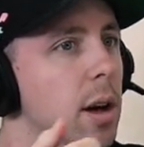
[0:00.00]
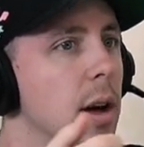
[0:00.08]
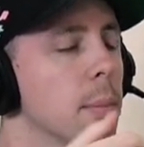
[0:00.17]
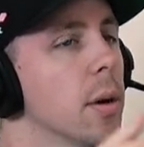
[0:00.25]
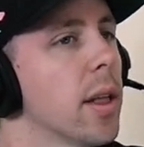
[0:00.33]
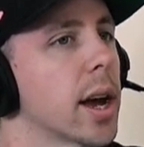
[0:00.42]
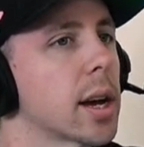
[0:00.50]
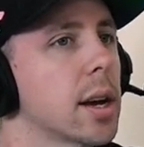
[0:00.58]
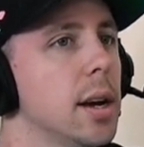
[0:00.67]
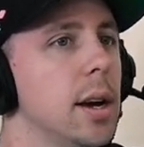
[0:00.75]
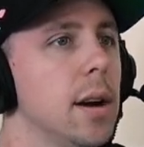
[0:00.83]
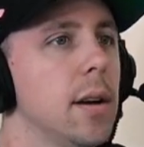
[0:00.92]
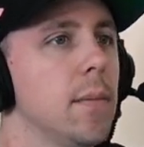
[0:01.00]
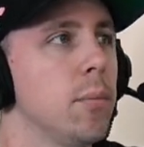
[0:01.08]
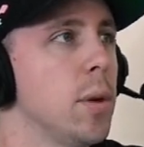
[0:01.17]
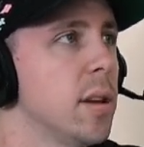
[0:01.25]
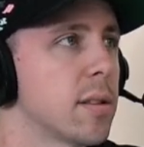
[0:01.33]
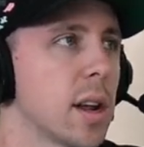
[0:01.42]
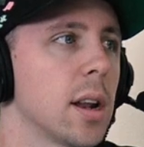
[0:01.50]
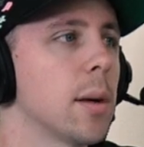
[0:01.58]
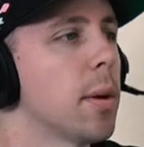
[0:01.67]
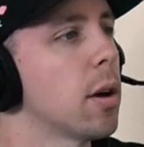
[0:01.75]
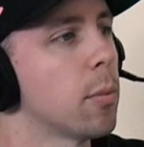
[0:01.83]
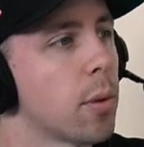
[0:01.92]
Mm-hmm. But like me setting
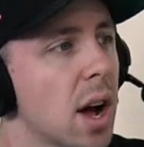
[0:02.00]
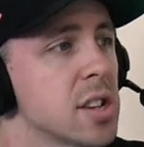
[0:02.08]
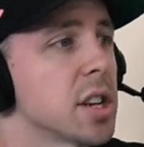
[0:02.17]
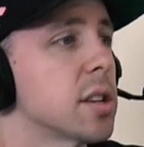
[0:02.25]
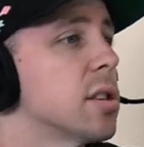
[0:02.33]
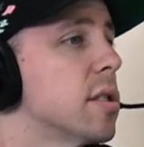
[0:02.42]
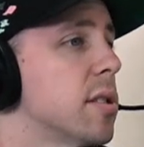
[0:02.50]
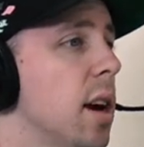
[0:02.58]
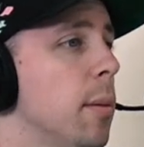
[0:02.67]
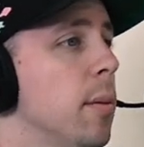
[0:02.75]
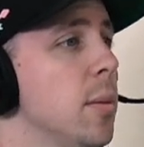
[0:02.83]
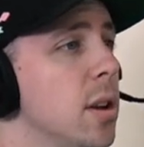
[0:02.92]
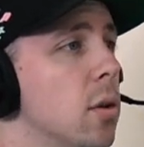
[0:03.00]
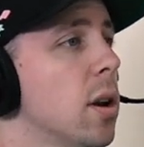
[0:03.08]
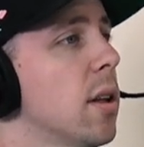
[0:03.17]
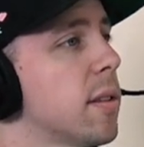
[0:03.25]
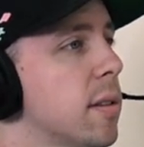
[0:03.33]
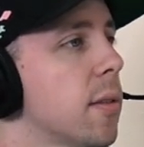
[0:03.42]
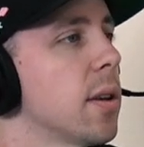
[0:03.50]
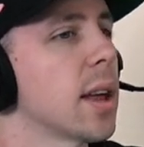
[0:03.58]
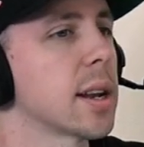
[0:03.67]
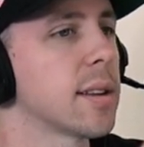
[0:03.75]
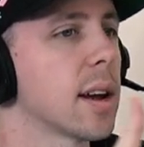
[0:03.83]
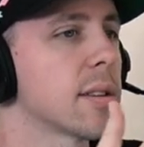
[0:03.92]
up my own project took time and me doing all this stuff it
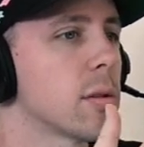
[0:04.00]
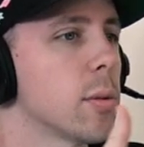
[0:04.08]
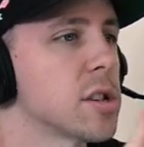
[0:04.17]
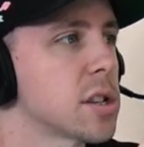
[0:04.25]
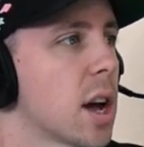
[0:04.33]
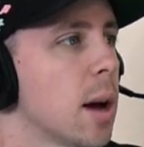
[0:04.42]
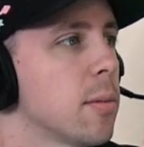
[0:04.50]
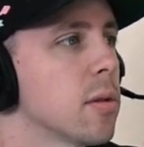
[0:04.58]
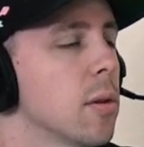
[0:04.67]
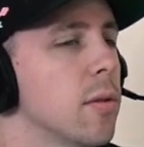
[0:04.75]
like takes so much time so